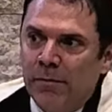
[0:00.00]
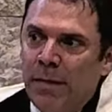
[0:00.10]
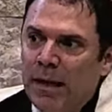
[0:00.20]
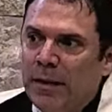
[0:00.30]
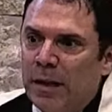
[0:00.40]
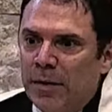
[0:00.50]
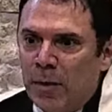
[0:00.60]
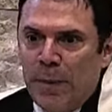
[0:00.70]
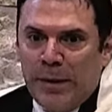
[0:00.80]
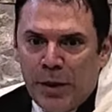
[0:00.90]
Basically,
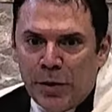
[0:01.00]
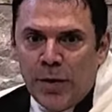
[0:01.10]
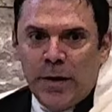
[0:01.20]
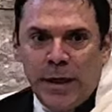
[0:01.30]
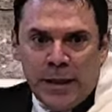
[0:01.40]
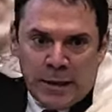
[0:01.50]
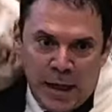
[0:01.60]
repetition, it's